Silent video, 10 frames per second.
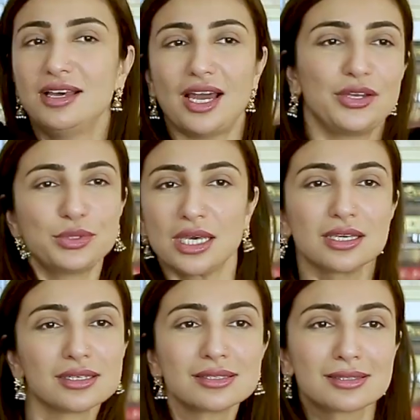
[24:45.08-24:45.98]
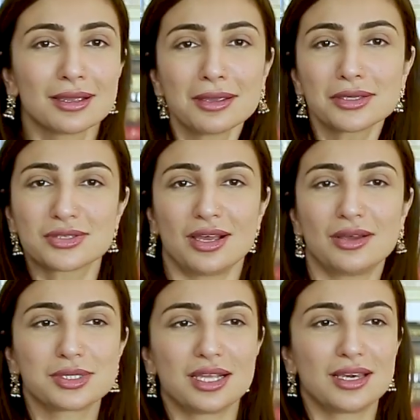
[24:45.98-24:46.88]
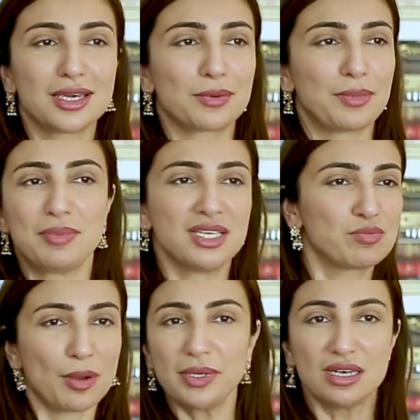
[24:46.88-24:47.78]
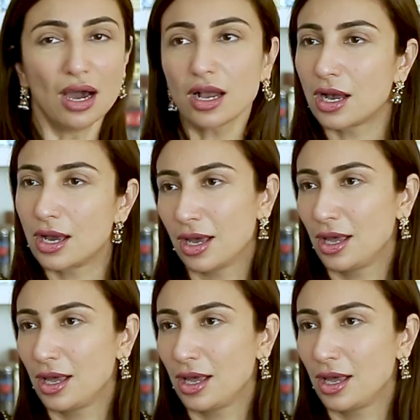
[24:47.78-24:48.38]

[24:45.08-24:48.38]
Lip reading: I do things. So I was like, maybe he's brought me luck.